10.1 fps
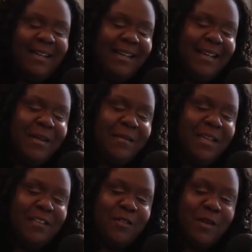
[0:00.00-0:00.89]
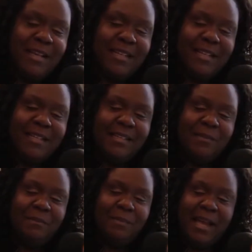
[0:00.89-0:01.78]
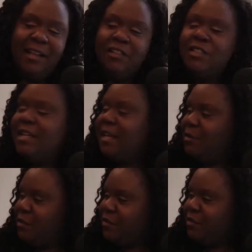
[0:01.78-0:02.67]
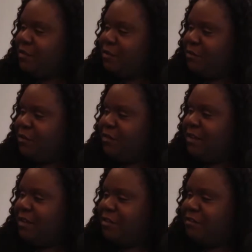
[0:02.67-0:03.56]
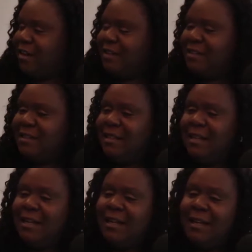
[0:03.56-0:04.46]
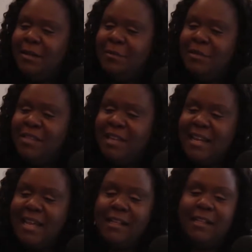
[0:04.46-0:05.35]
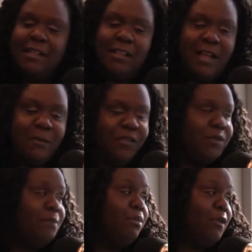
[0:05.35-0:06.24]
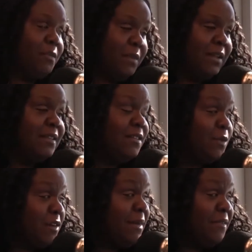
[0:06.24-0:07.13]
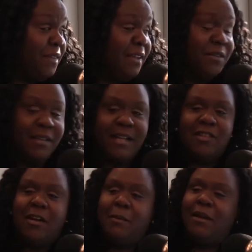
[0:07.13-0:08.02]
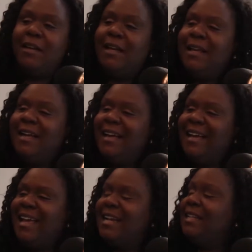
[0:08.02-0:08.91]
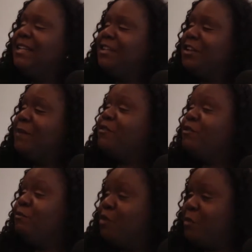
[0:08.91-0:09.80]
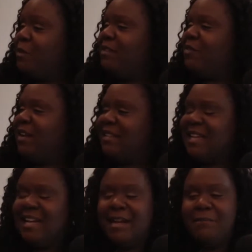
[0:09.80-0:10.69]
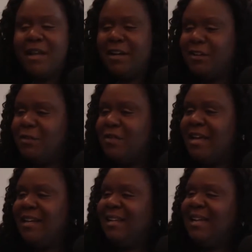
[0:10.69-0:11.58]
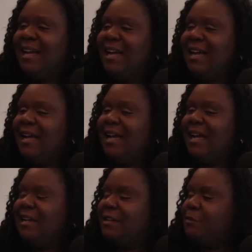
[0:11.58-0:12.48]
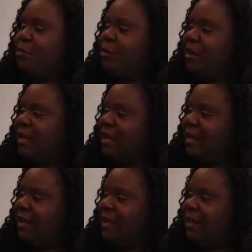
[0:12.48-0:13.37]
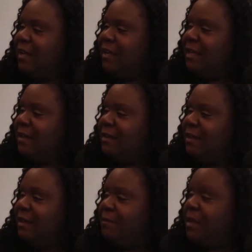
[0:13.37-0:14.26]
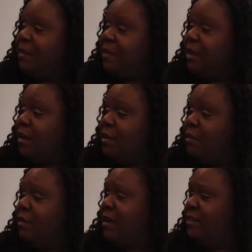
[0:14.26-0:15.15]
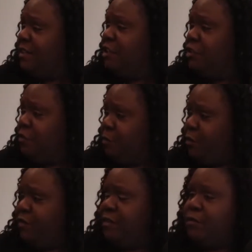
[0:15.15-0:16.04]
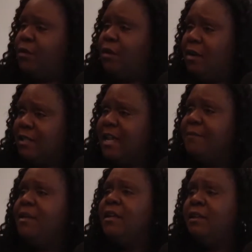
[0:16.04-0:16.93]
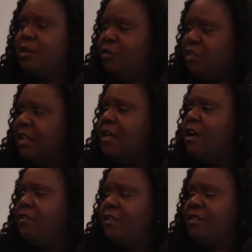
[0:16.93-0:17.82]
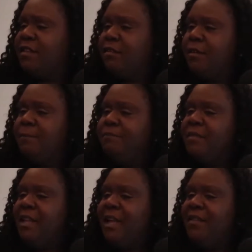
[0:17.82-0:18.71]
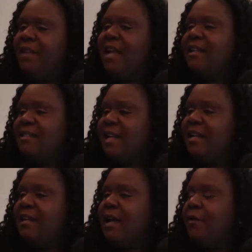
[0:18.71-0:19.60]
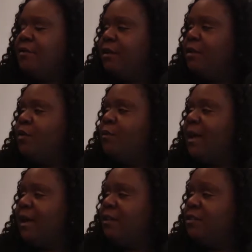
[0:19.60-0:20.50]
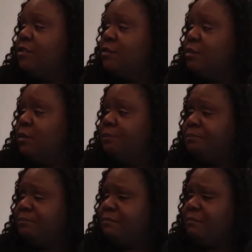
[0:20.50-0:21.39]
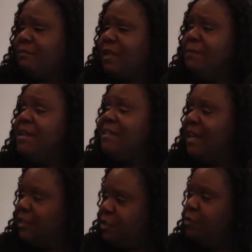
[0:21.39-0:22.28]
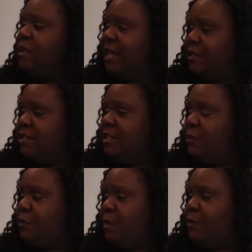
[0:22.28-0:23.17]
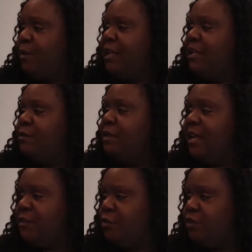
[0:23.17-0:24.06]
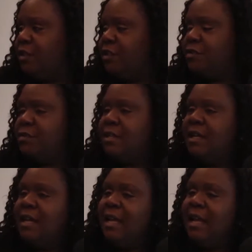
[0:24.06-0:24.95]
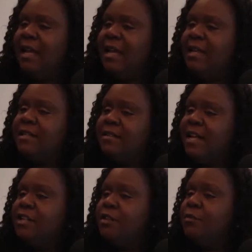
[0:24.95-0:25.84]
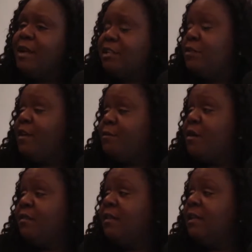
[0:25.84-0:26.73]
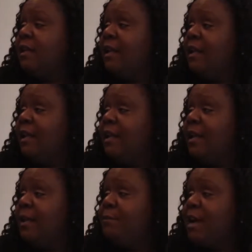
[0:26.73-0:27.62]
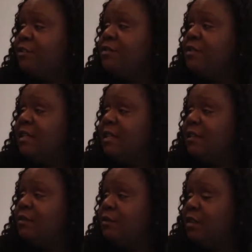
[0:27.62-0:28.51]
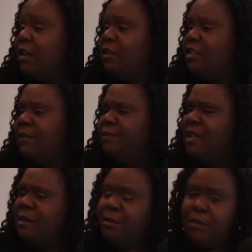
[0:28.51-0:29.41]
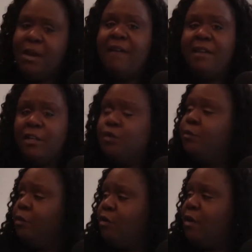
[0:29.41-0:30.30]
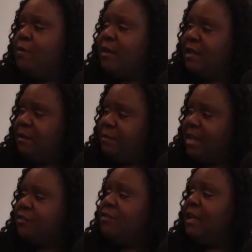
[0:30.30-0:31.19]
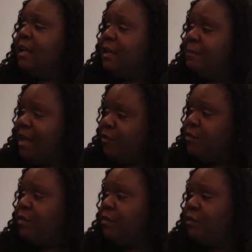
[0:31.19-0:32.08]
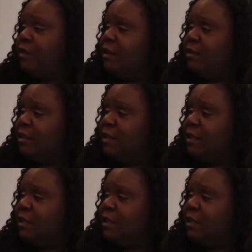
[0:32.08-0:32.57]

And so I did biology at Northeastern University undergrad, but then analytical chemistry broke me. This is one of my failures that I talk about. Analytical chemistry broke me, and so I decided I'm not going to do that. Right. I ended up working in healthcare as an insurance person for a long time, negotiating contracts, etc. And then I decided I was going to go back to school because I do like to deal with people and I do like social issues. And I decided to go back to UMass Boston and get a bachelor's in sociology, but they were having a dual program, so I did a bachelor's and a master's in sociology.